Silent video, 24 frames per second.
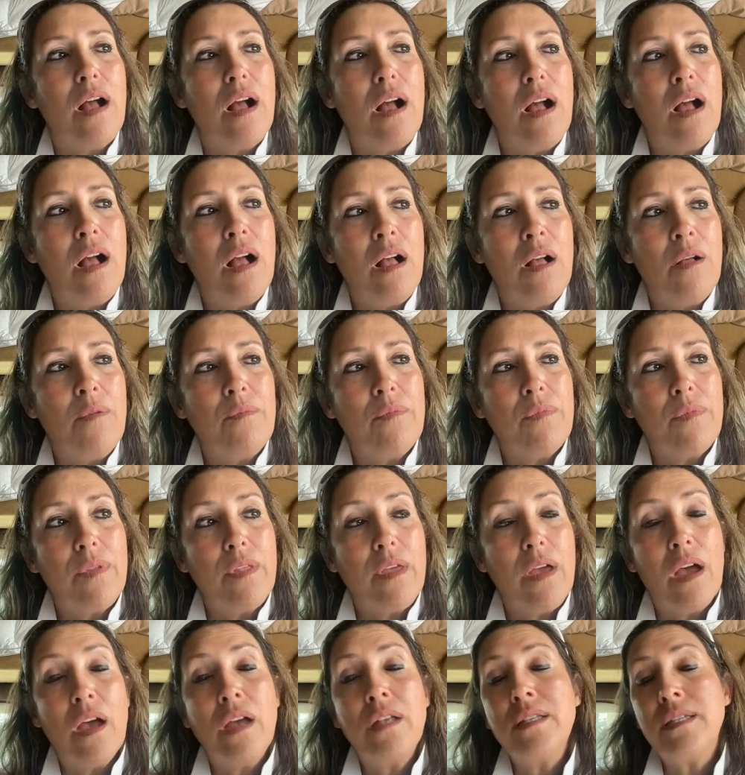Um,
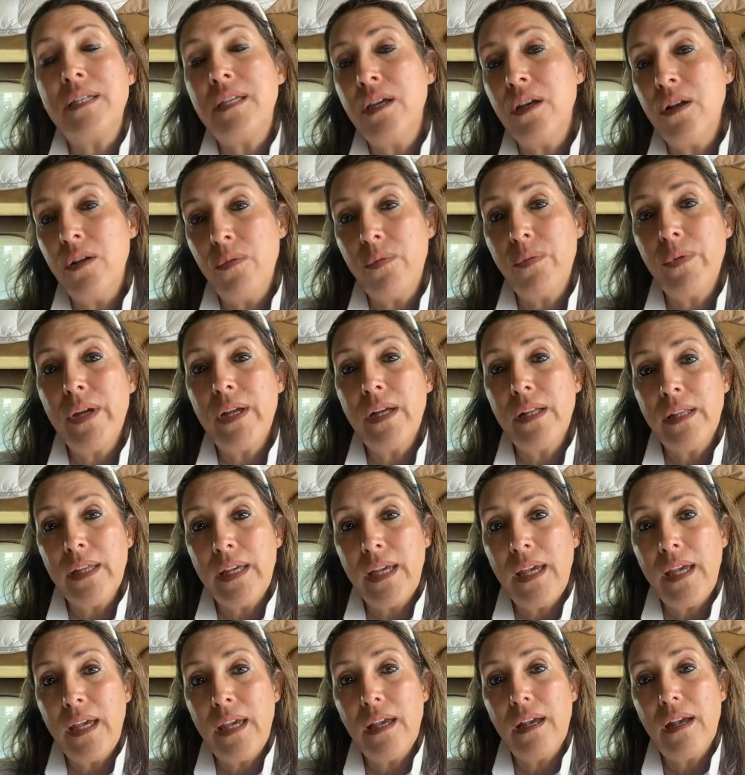until
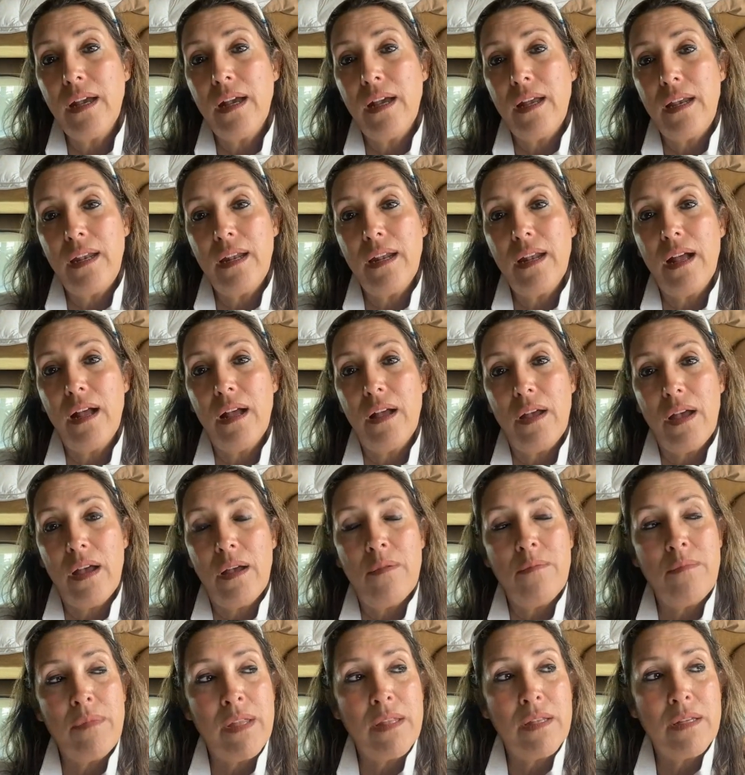really, and
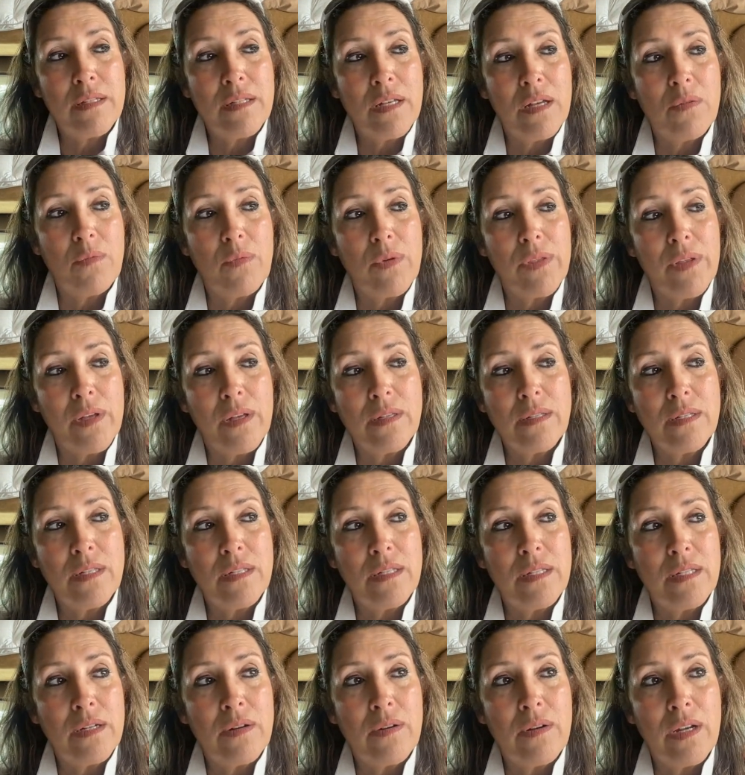I mean this with all
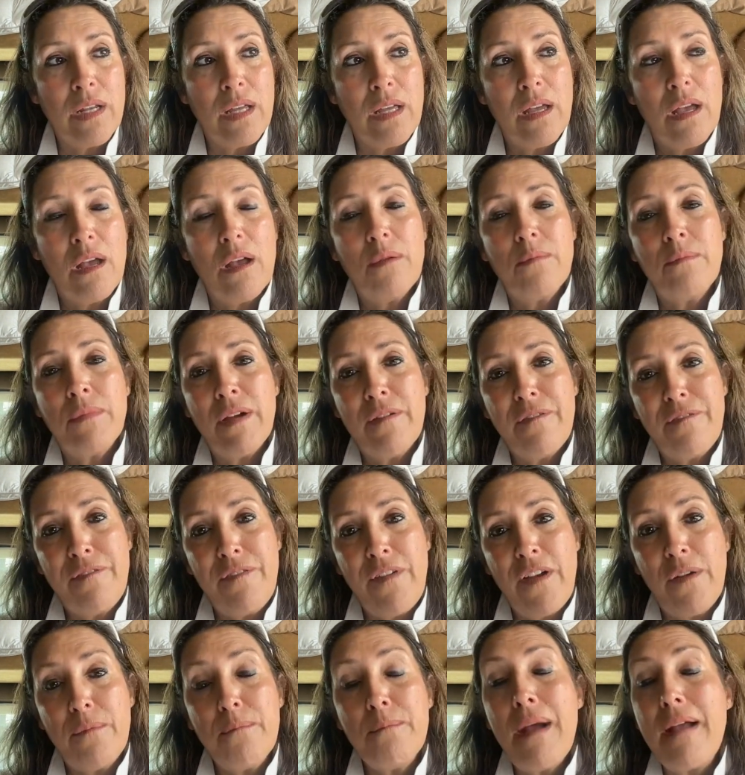sincerity,
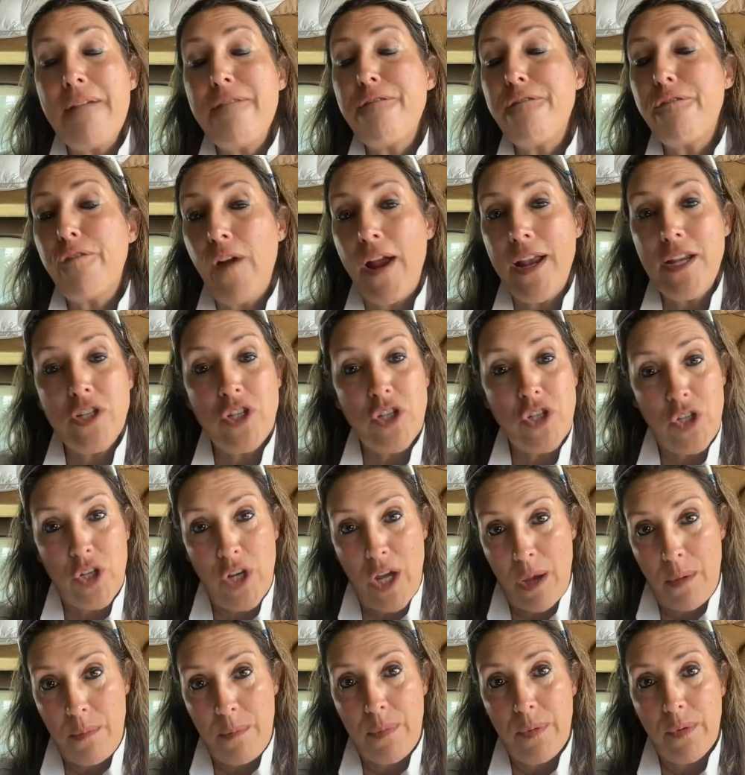my
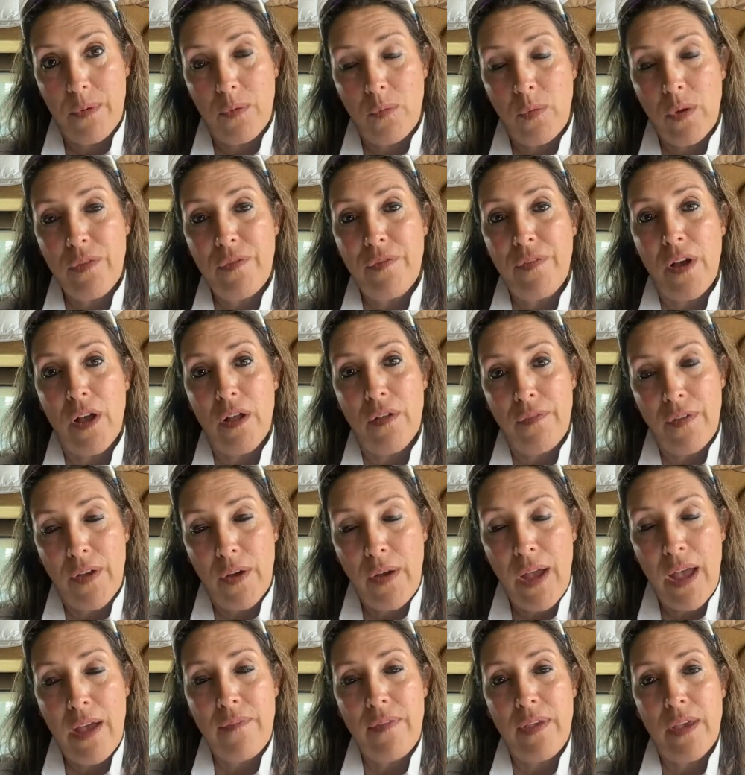friendship with
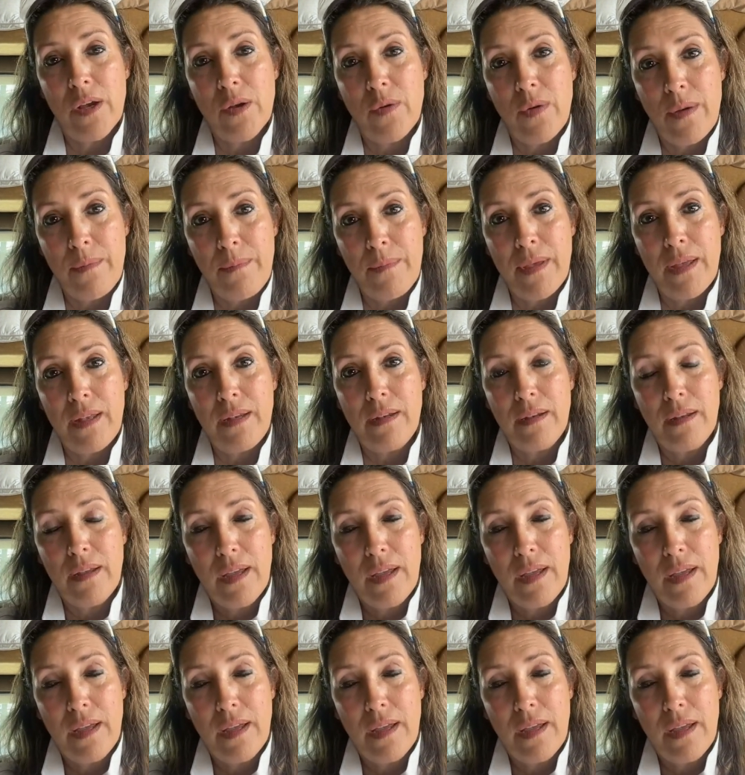Volvo Heavy Equipment.